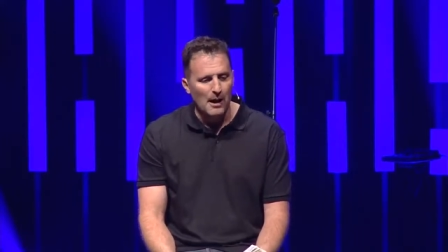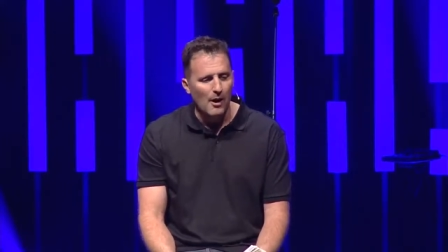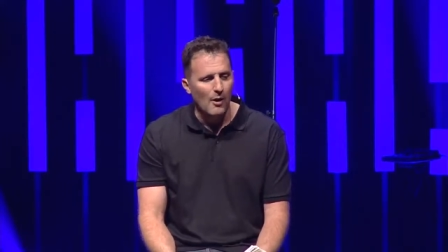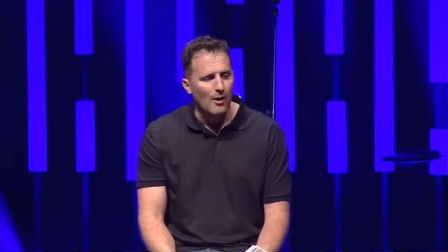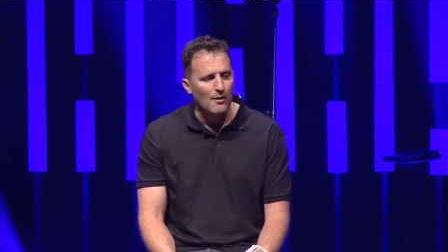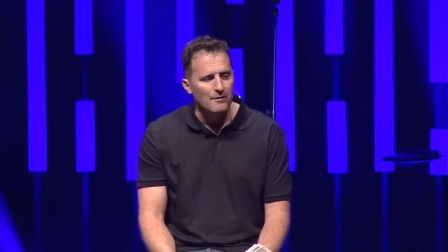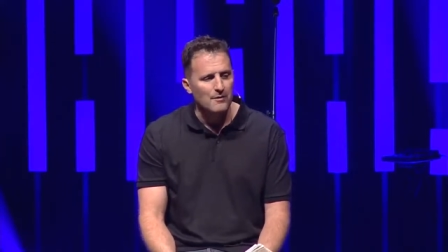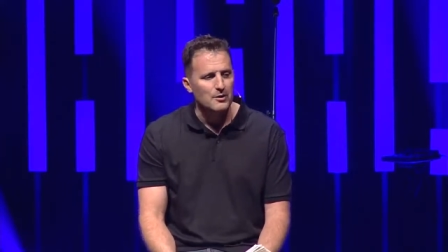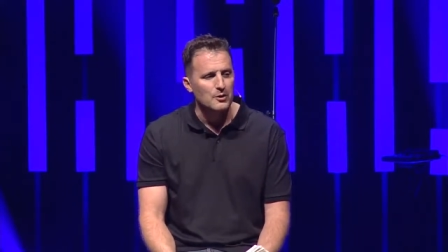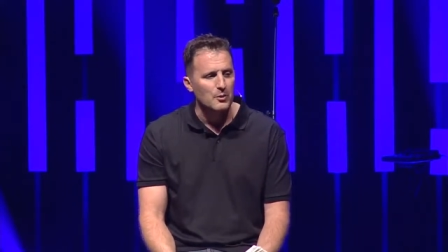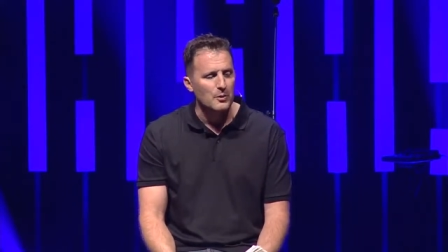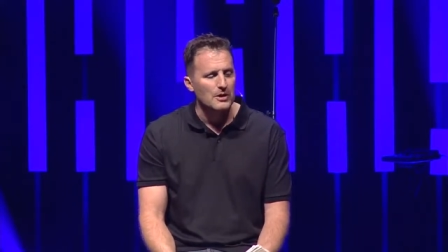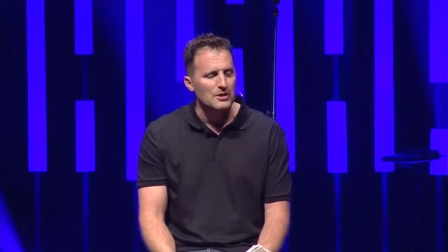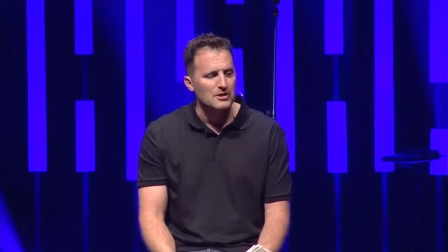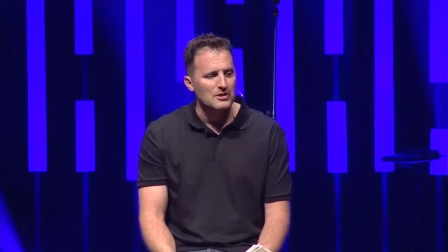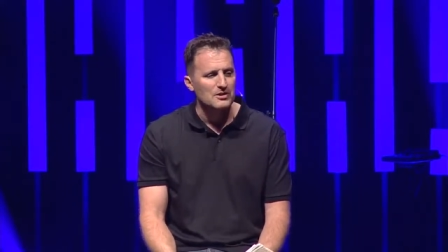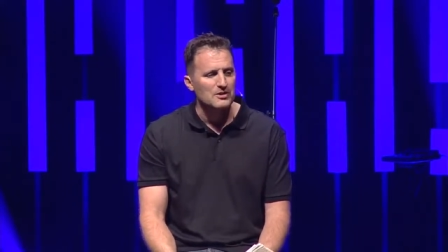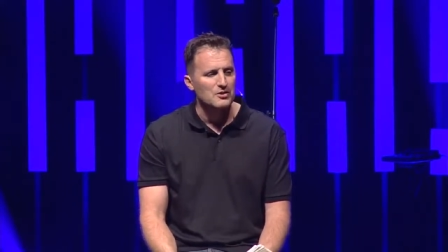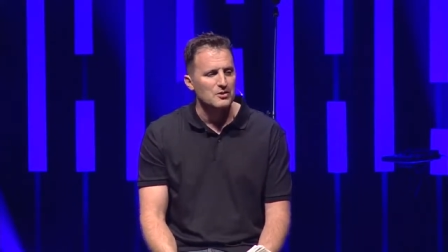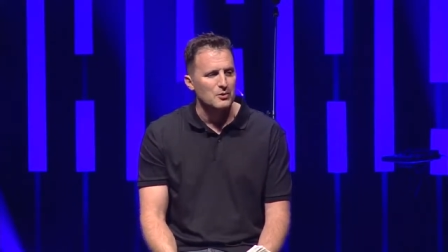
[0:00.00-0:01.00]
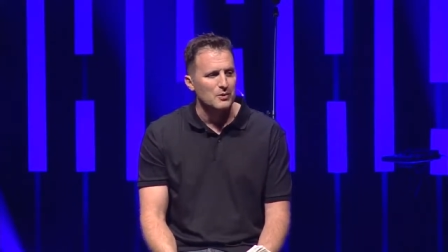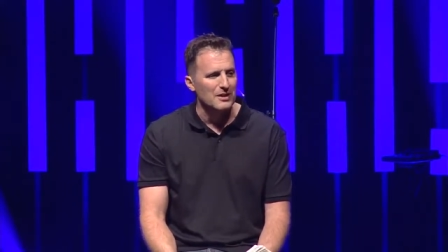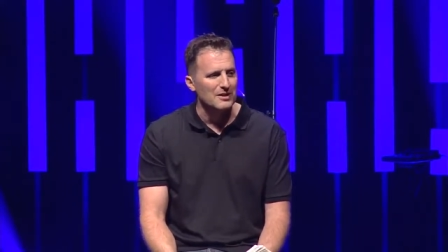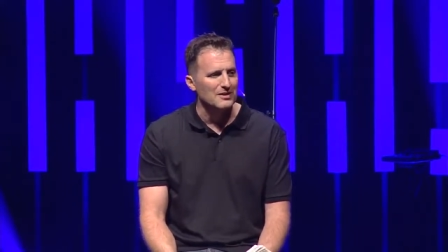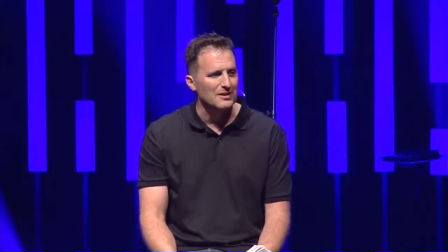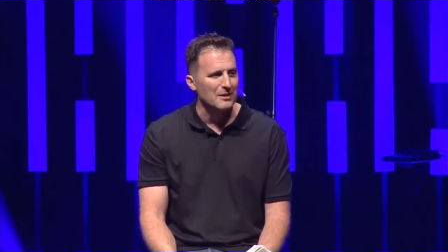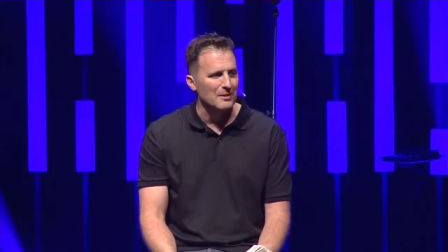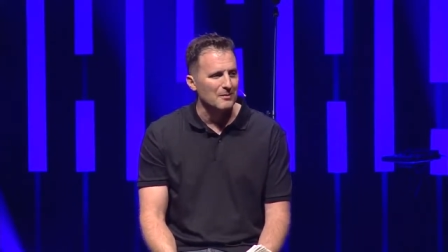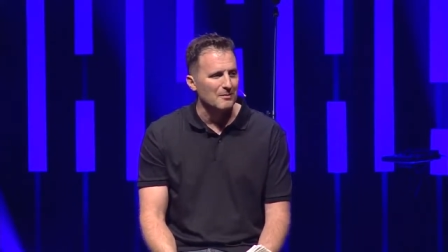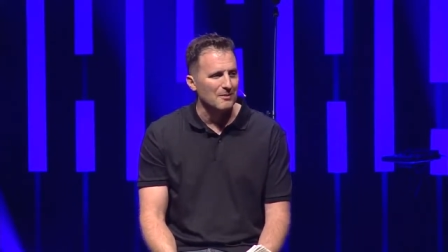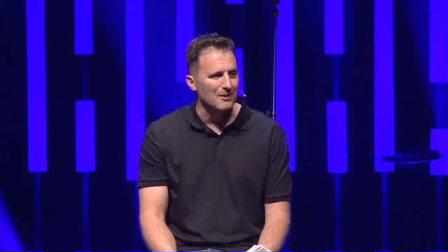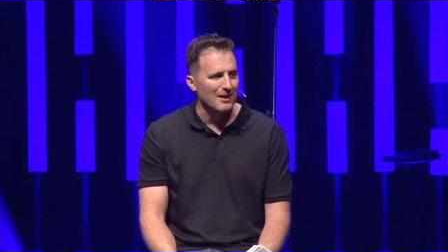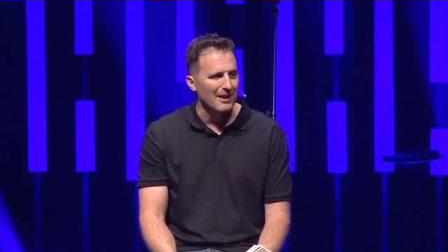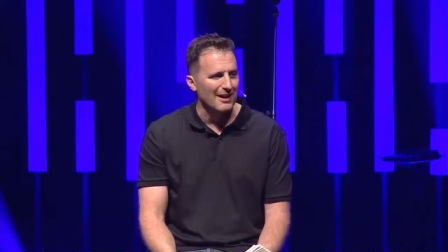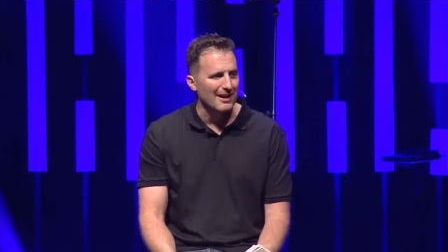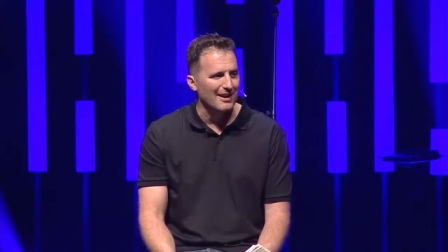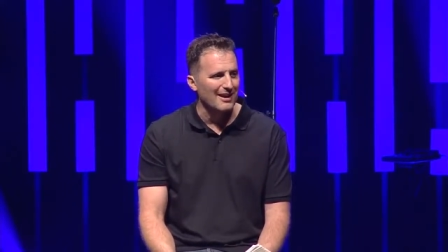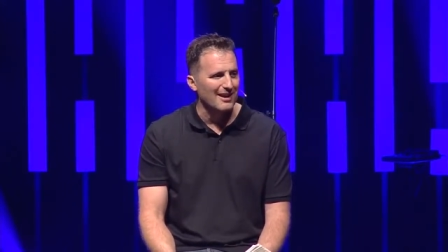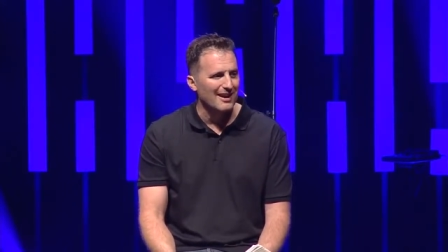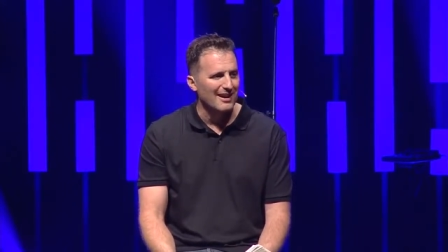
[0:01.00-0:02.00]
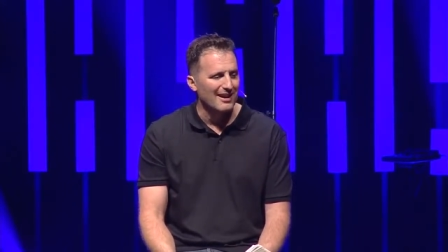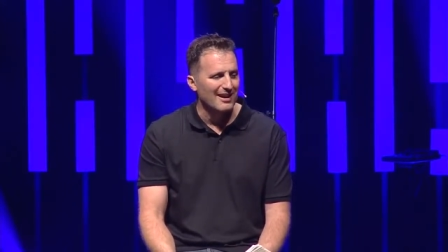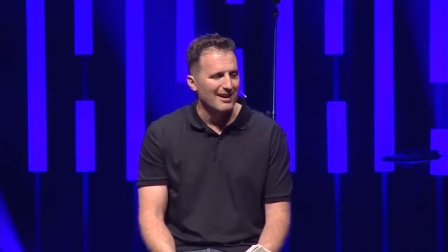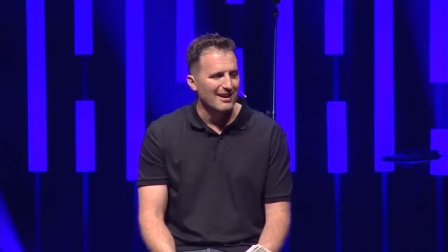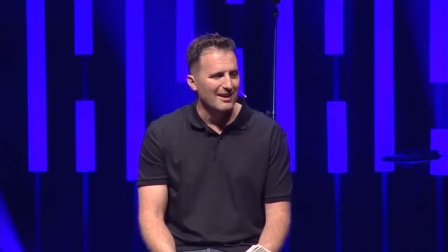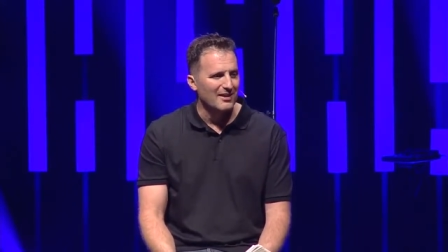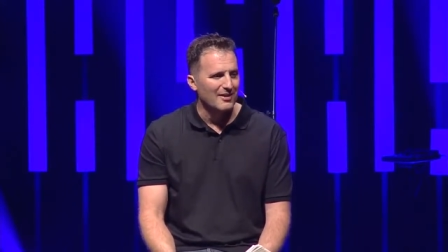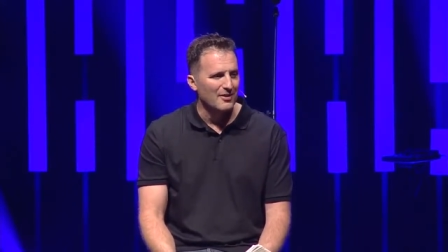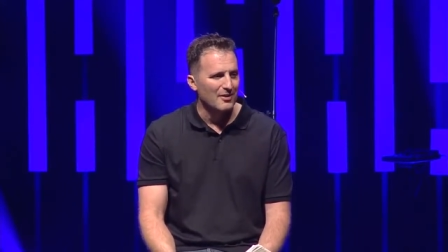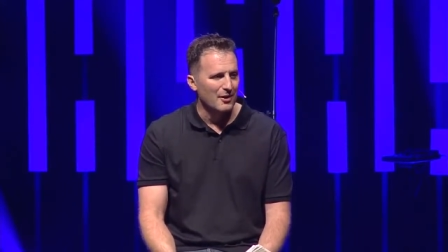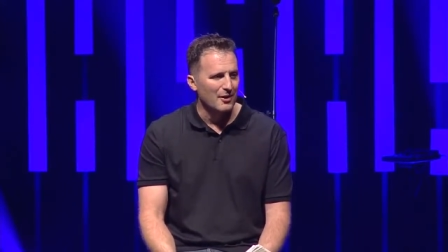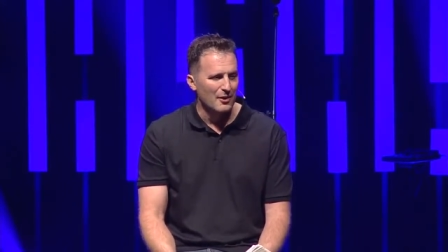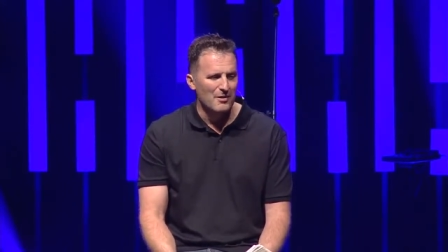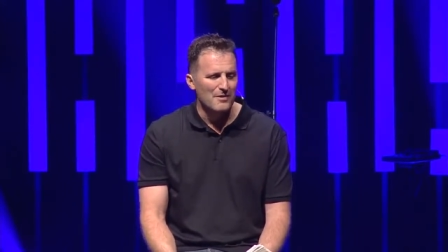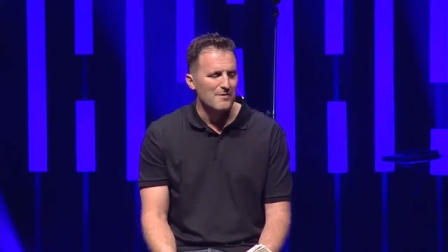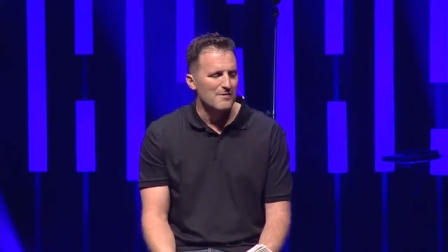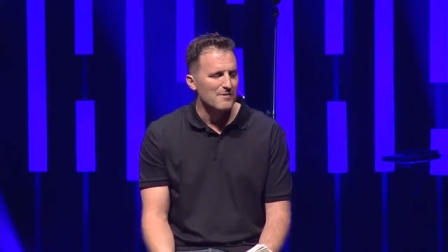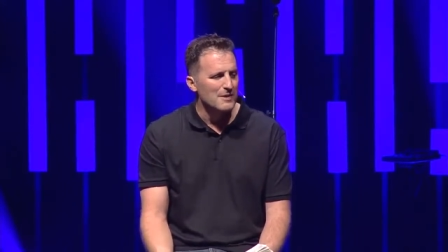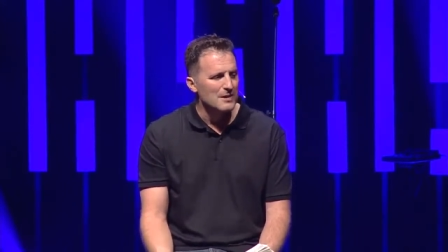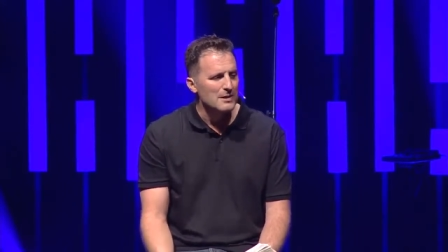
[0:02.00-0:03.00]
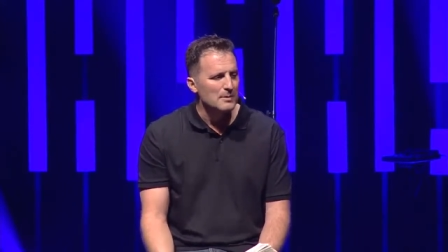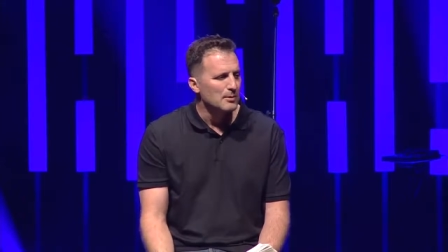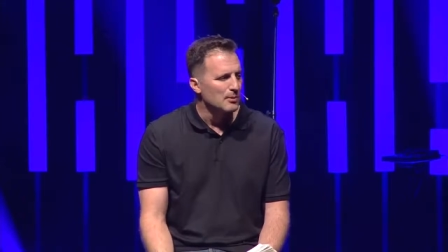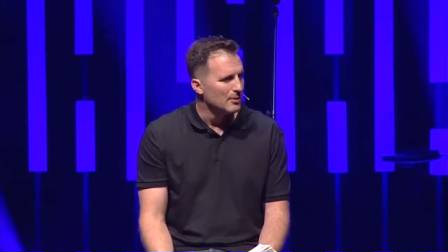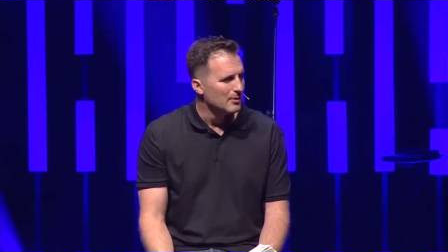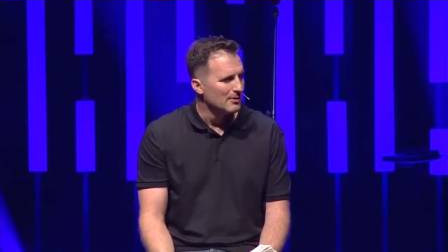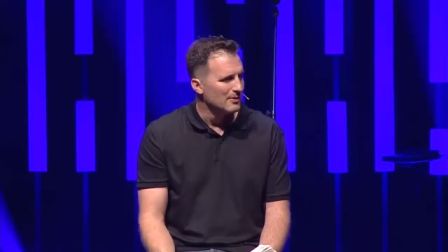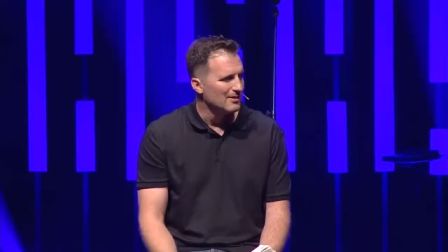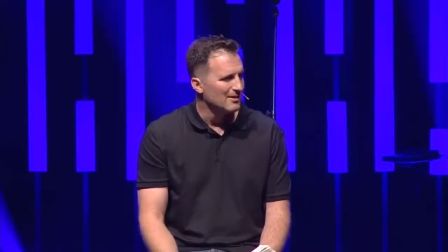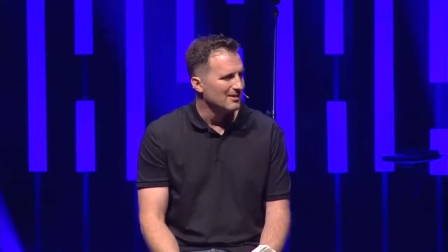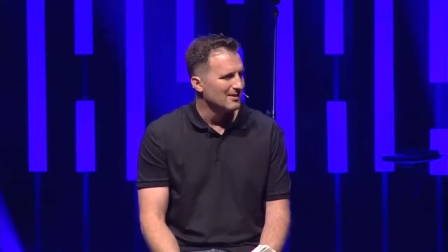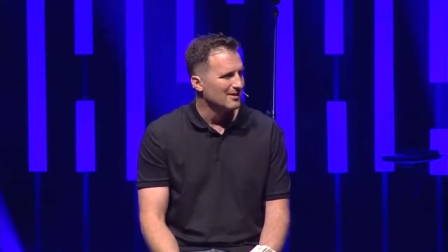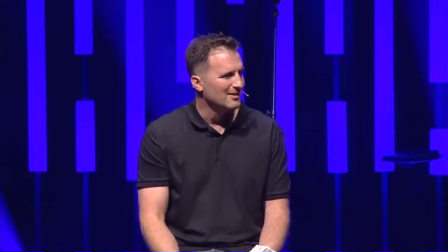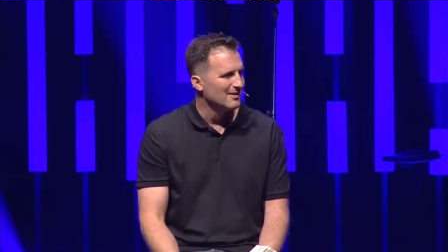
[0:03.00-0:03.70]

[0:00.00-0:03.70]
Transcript: How often do we just treat them like they're invisible?